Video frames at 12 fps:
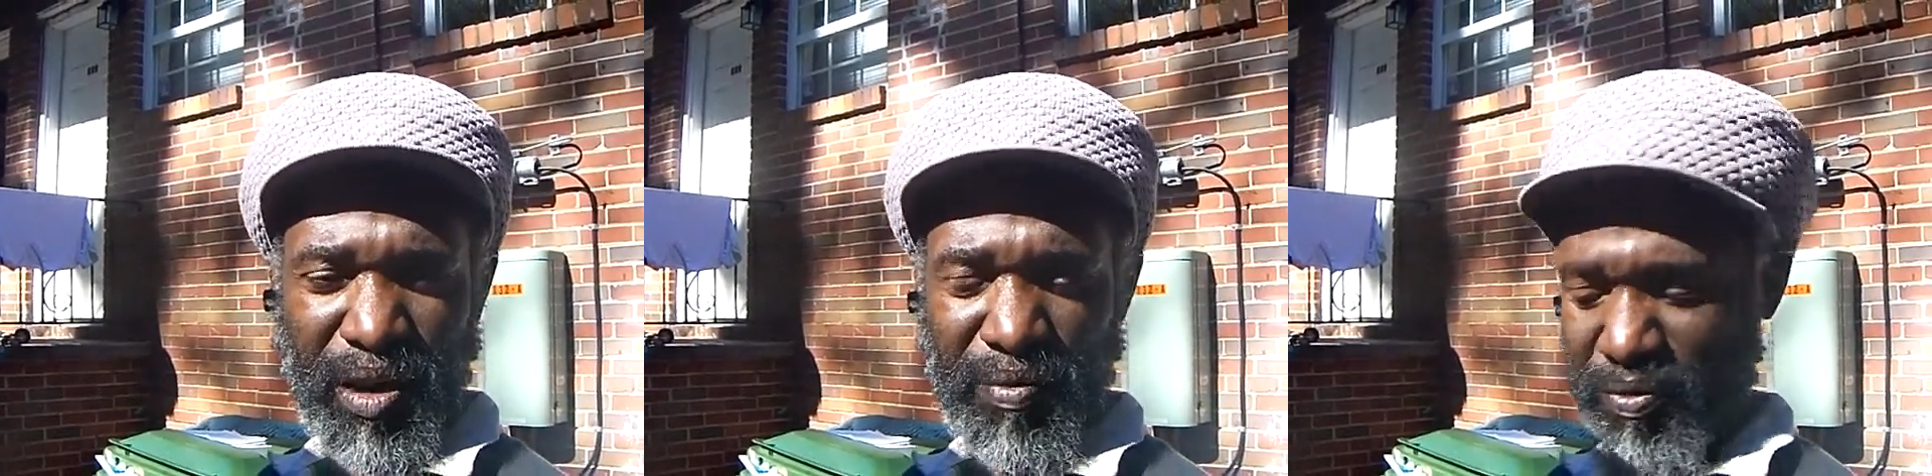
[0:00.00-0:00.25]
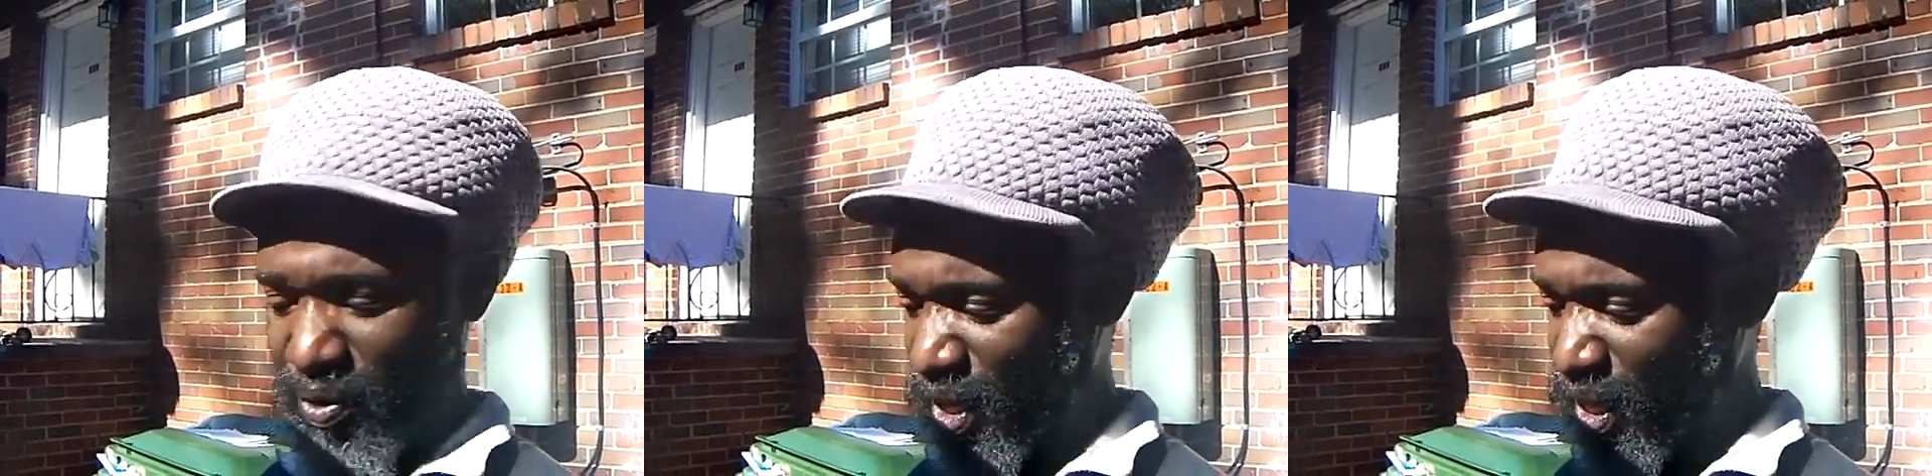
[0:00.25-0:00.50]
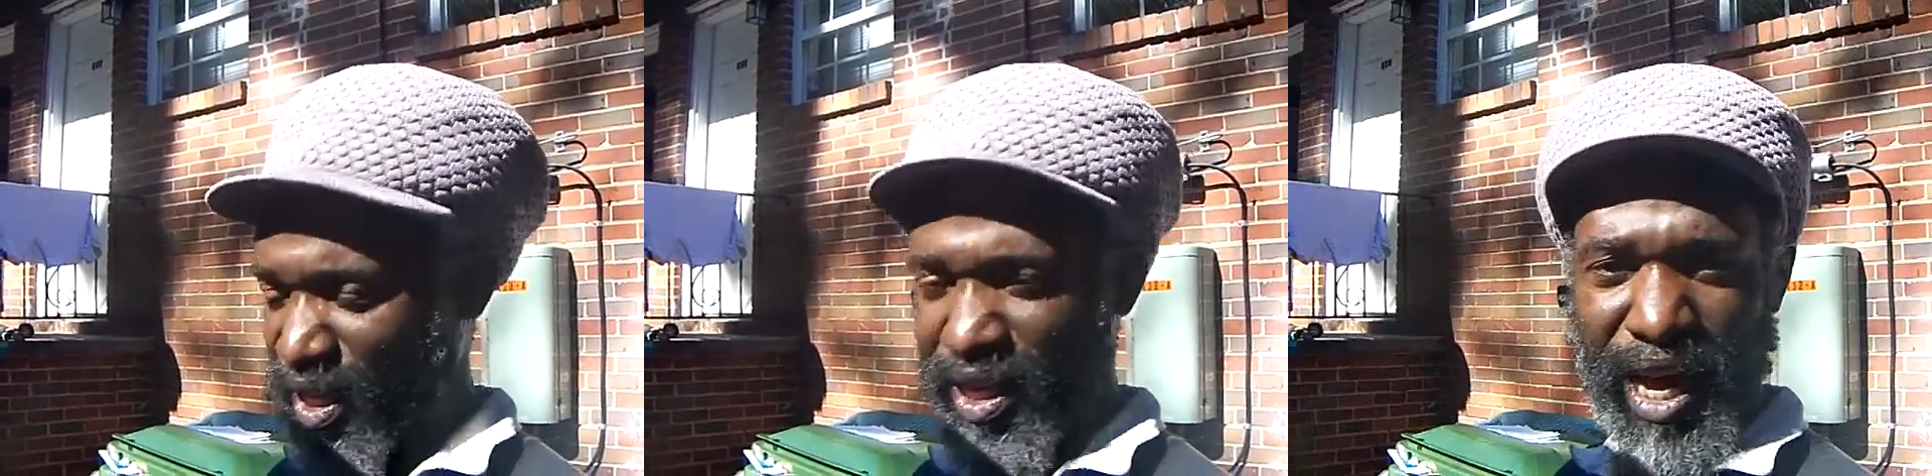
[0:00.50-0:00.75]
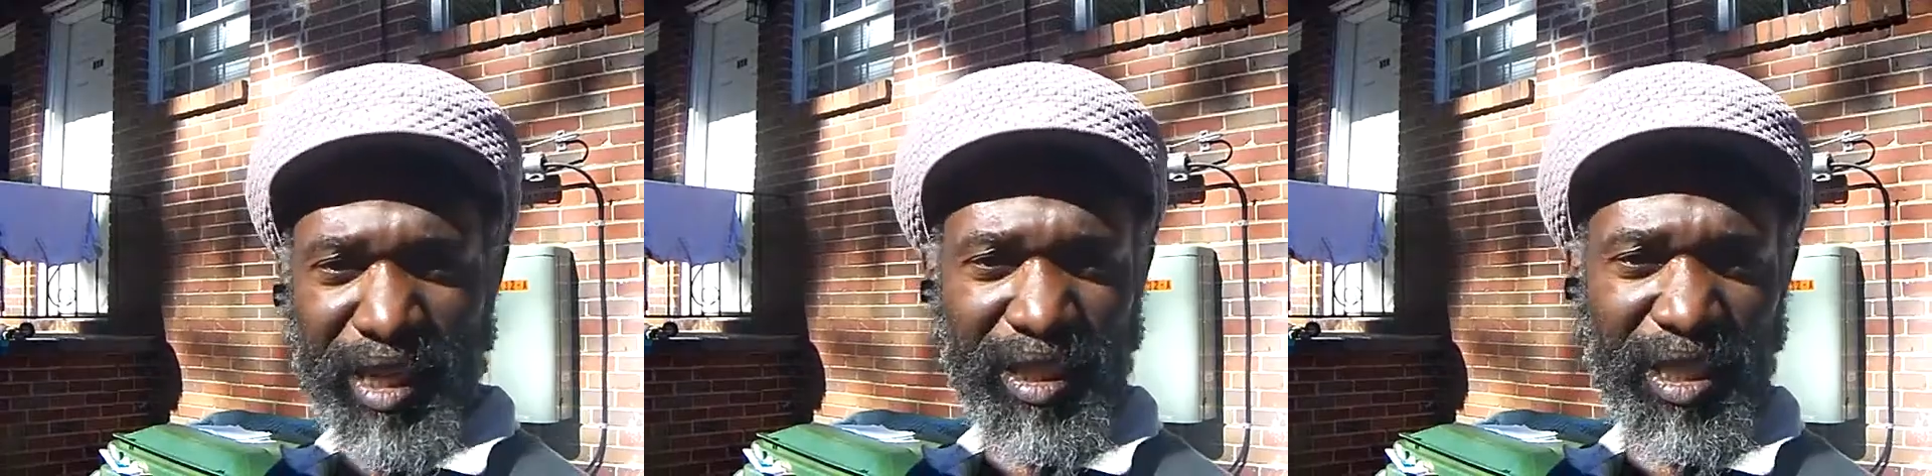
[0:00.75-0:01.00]
of
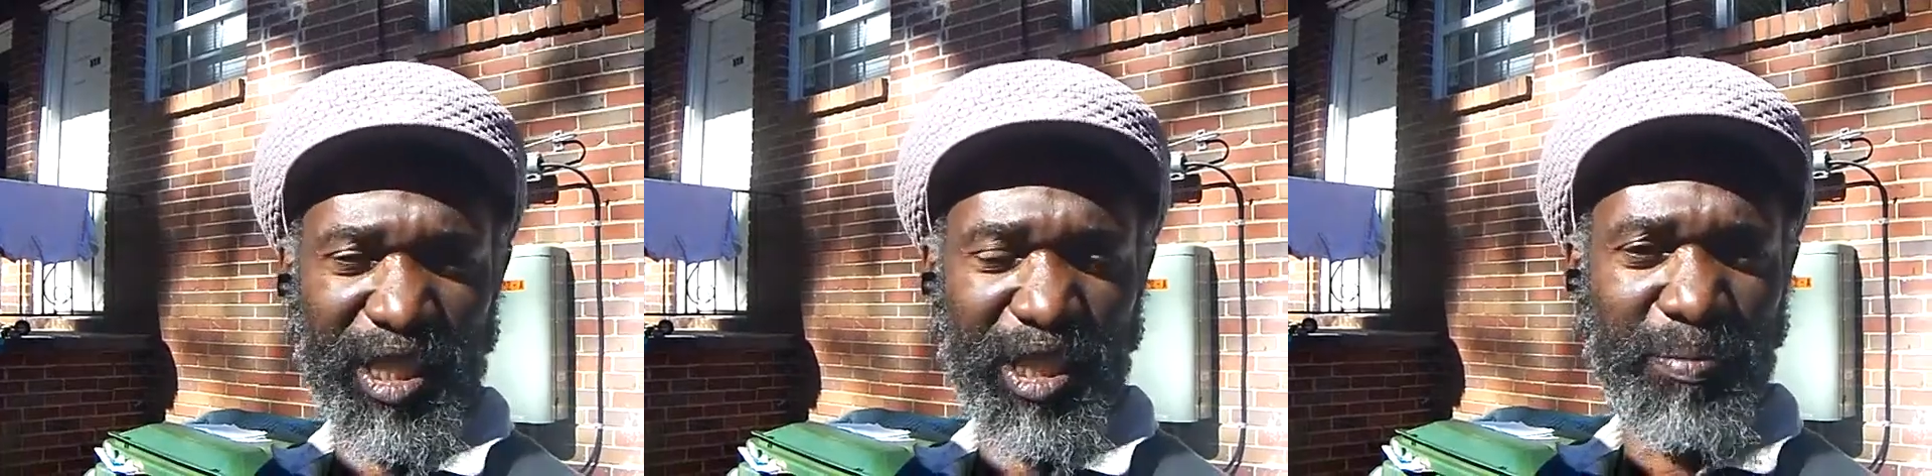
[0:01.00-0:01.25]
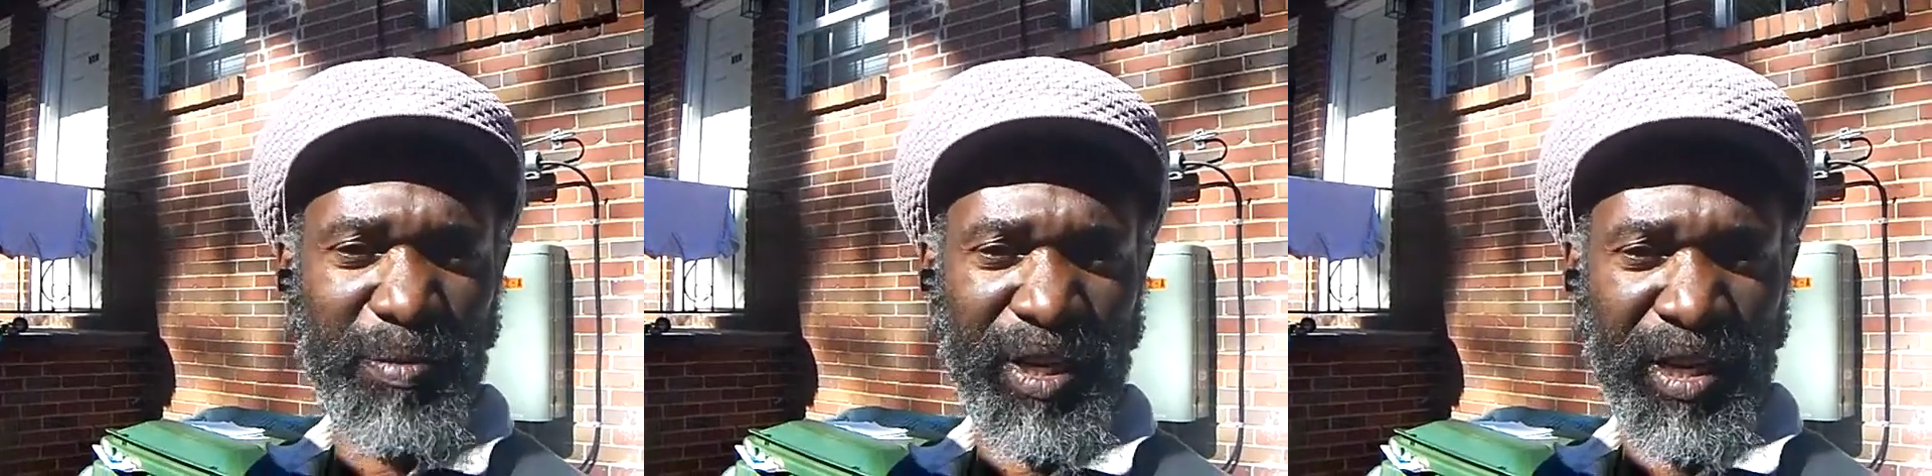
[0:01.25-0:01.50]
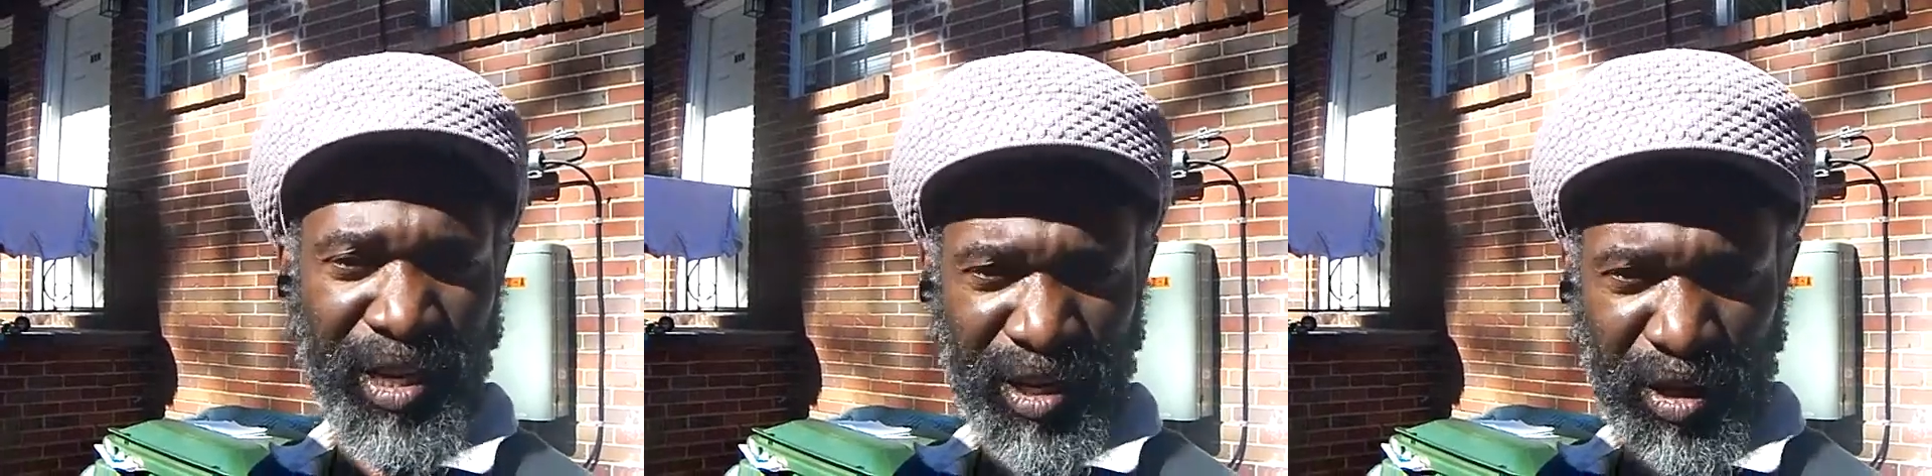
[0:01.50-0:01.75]
gasoline being